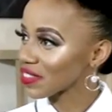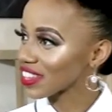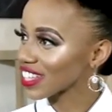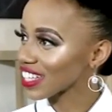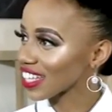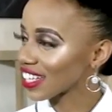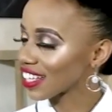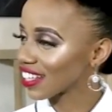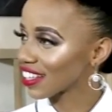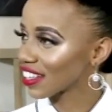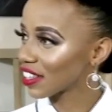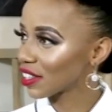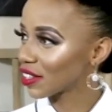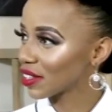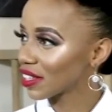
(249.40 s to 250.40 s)
to being
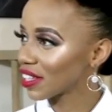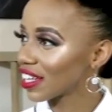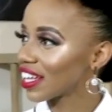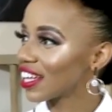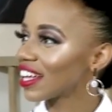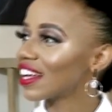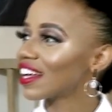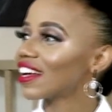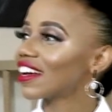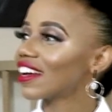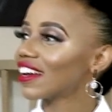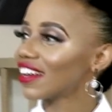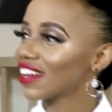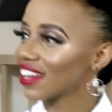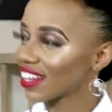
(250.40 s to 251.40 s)
white.
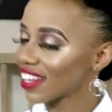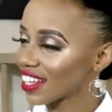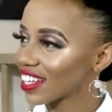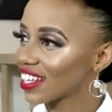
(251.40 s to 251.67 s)
And not that we